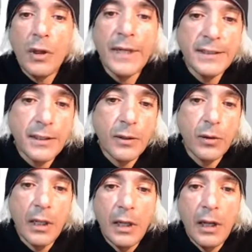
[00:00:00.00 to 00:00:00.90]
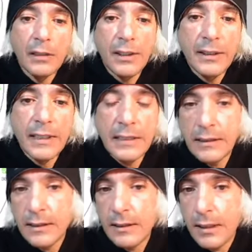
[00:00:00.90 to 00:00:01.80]
Okay, so I'll tell you
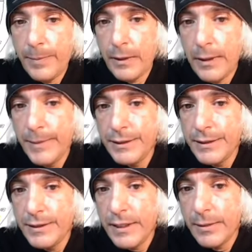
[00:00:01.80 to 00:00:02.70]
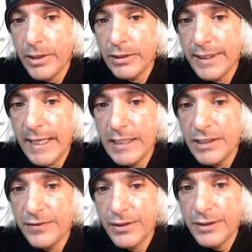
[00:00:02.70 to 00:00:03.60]
guys, uh, let me just tell you about the
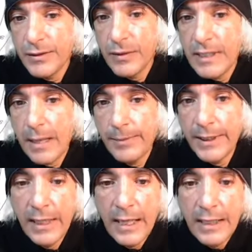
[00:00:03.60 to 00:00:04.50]
case first and what's happening.